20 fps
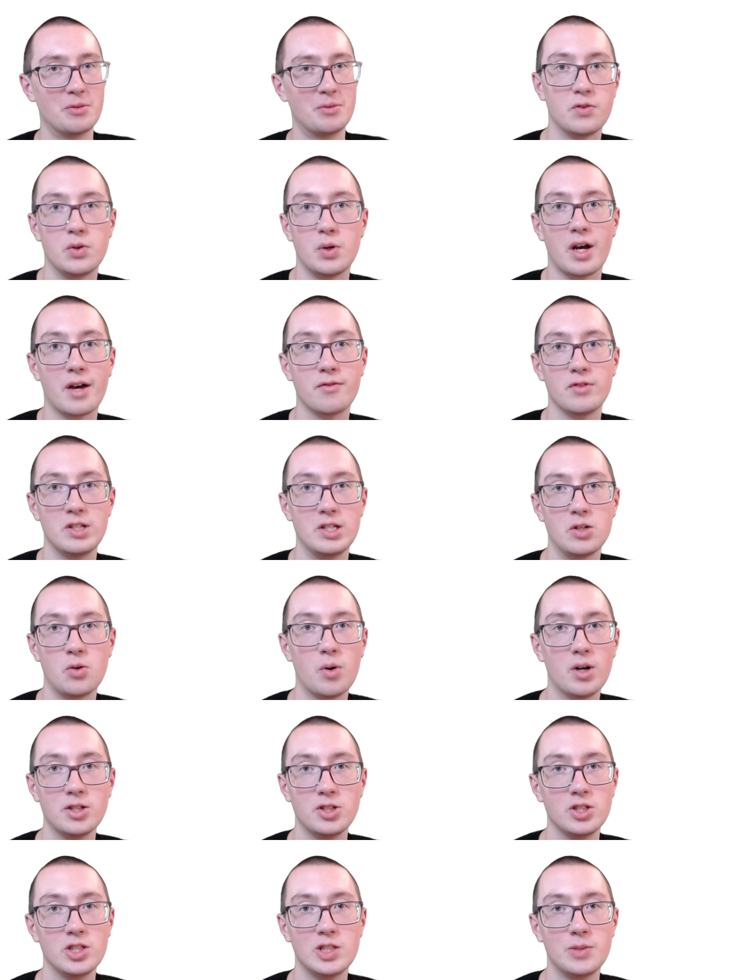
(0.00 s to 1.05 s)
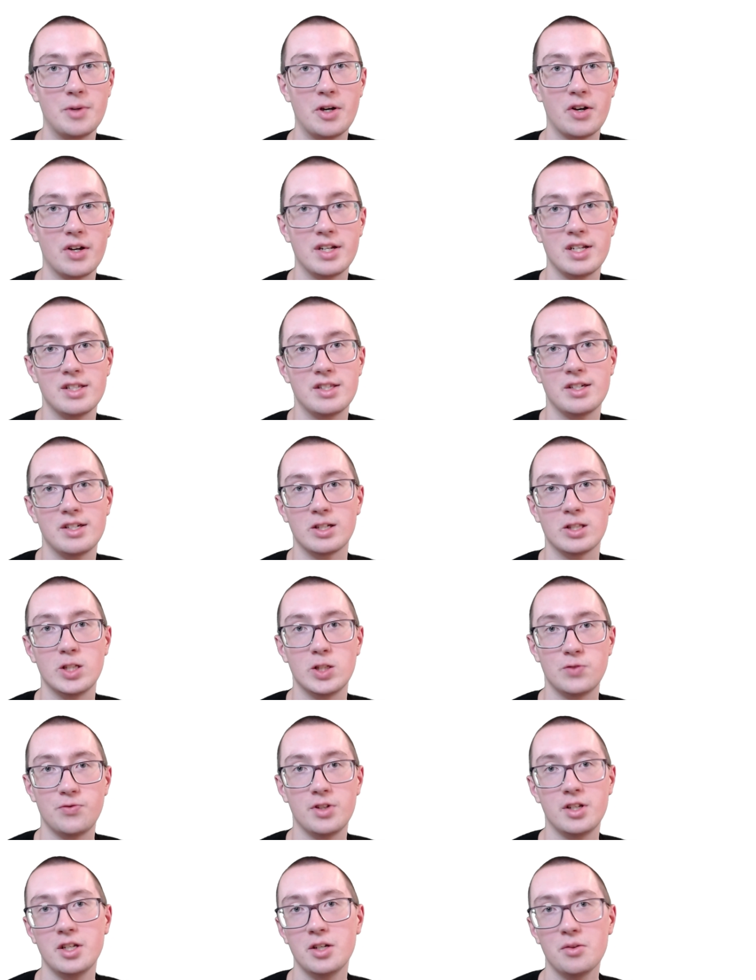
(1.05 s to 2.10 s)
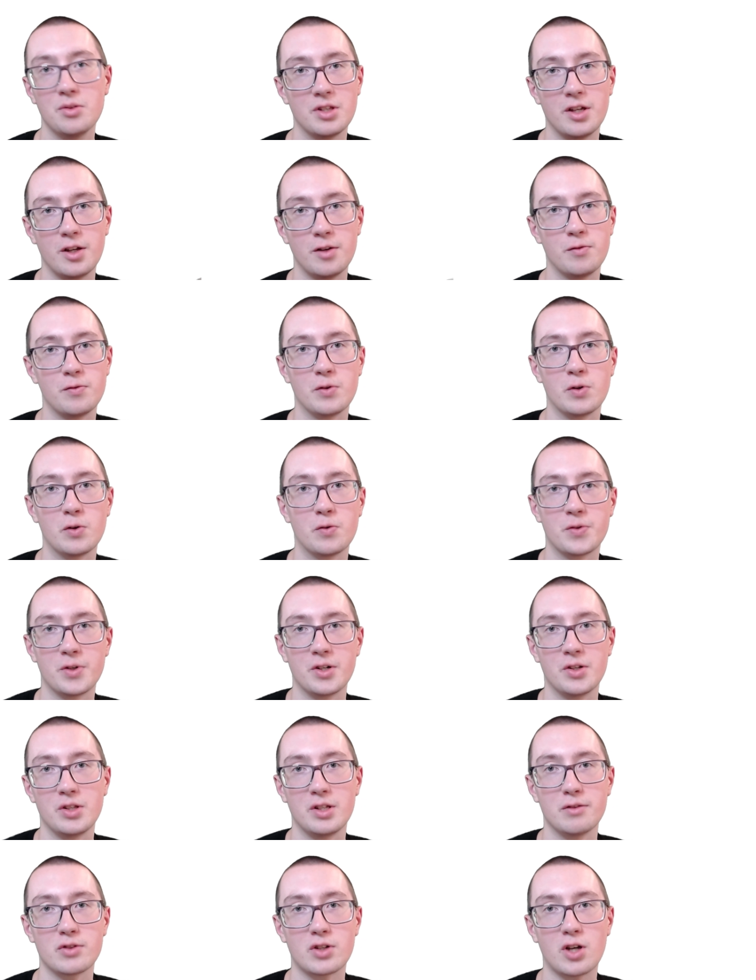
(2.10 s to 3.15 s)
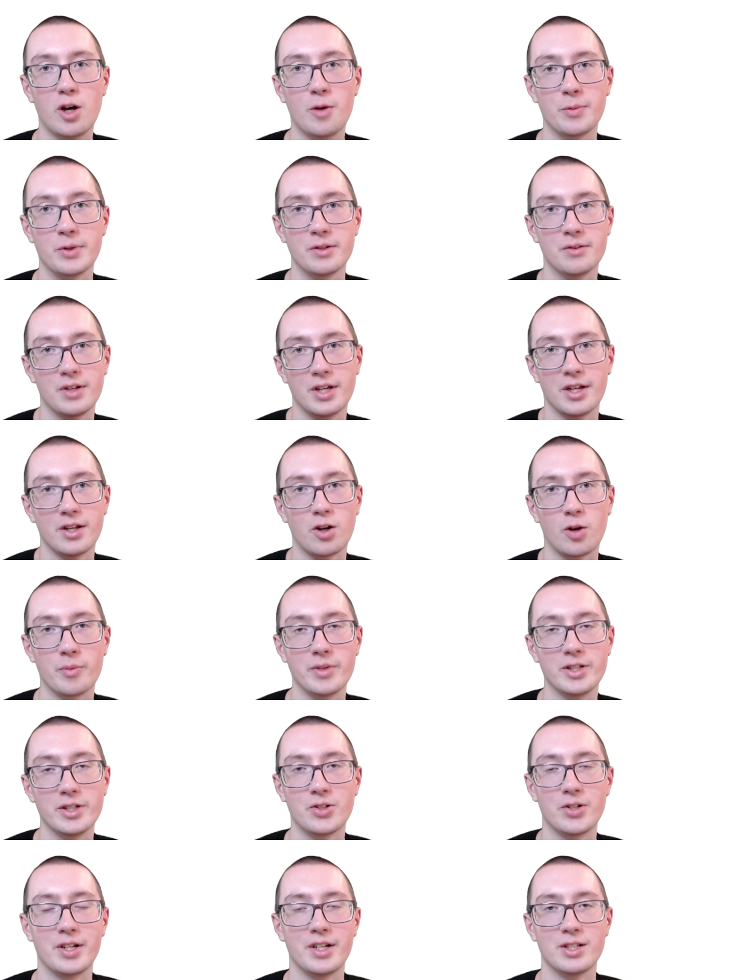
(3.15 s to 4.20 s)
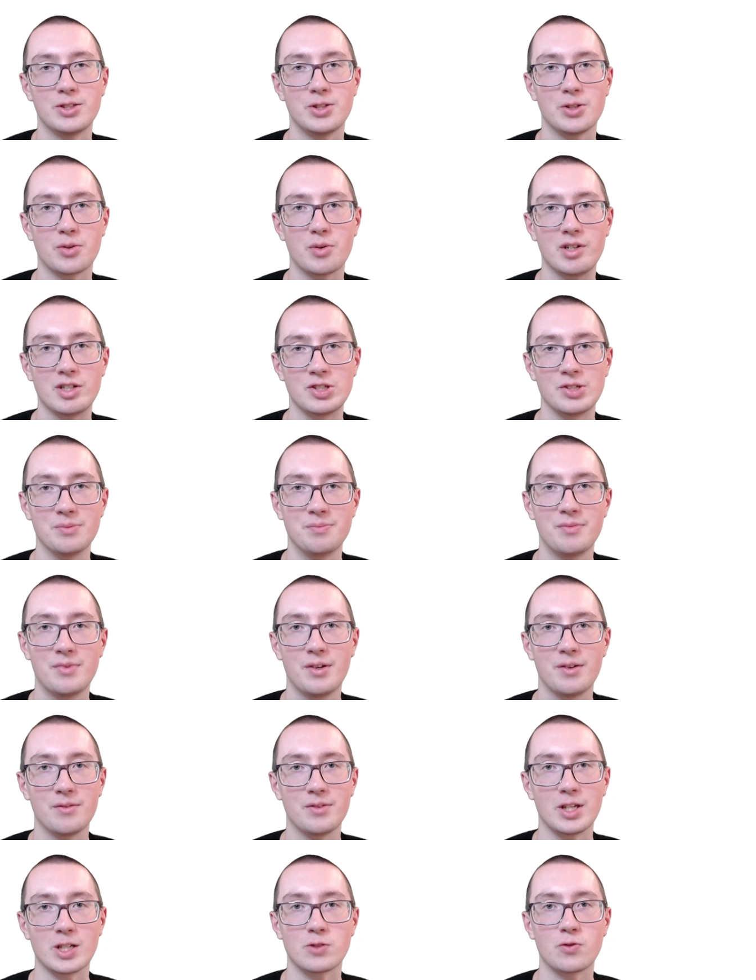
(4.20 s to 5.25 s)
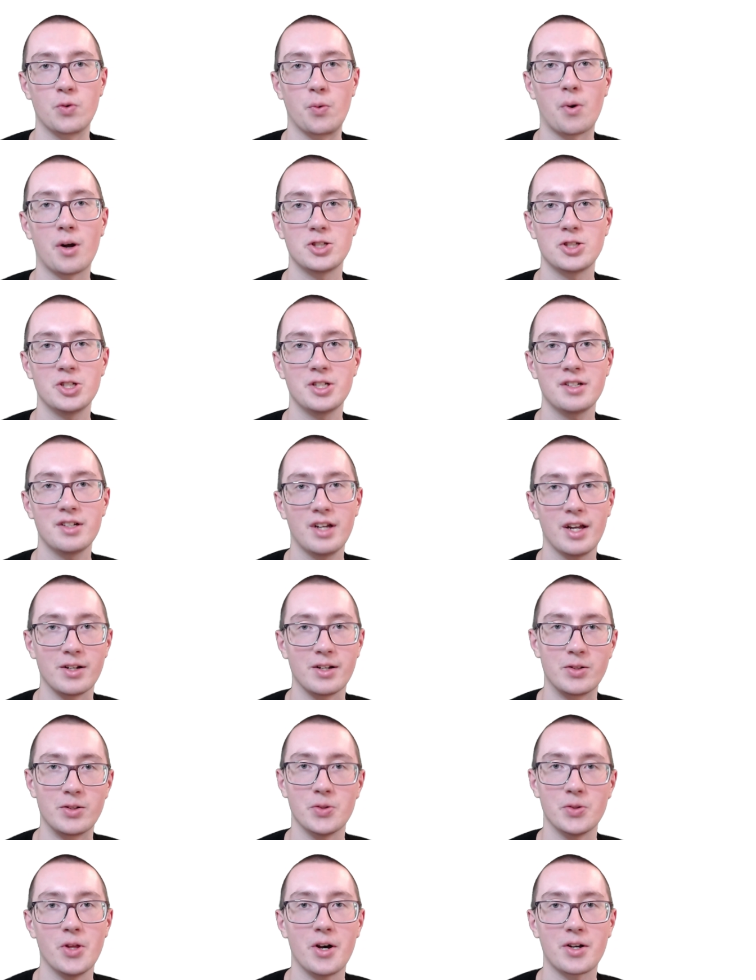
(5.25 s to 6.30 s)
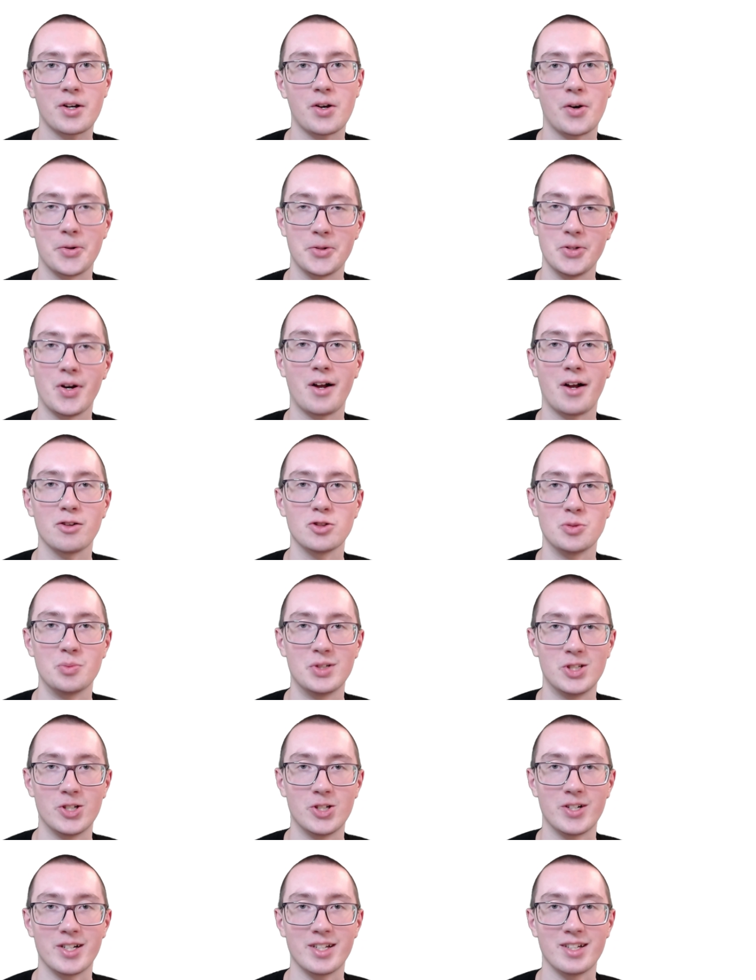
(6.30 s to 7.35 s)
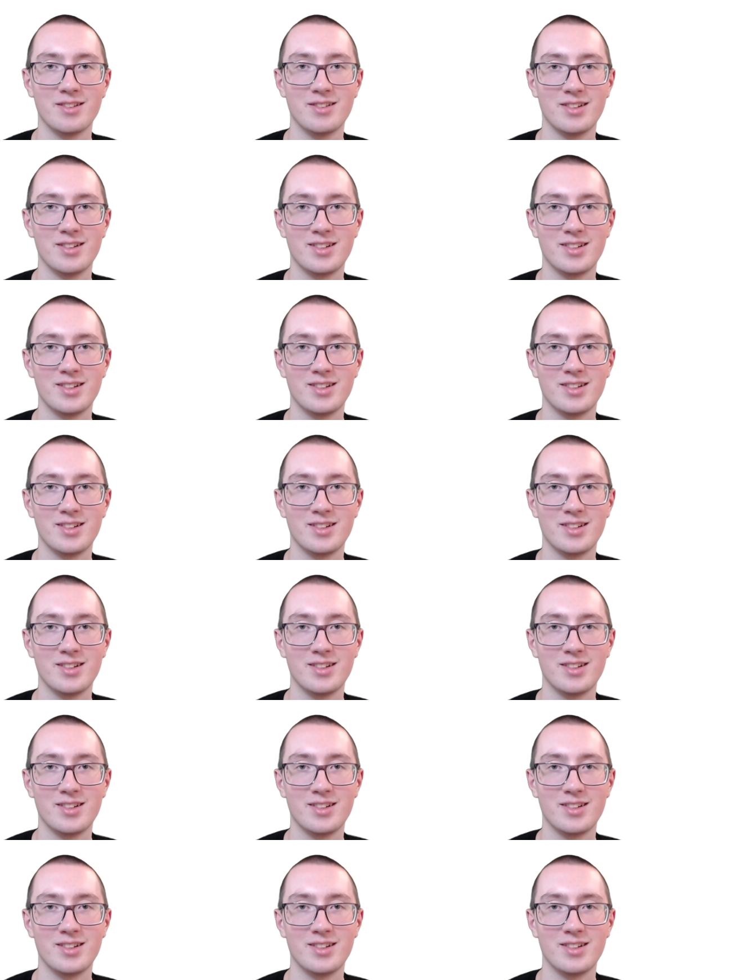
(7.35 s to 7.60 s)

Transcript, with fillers: If you have any questions about anything in this video, then feel free to leave a comment and I'll be sure to answer your question. Thanks for watching and good luck on your algebra journey.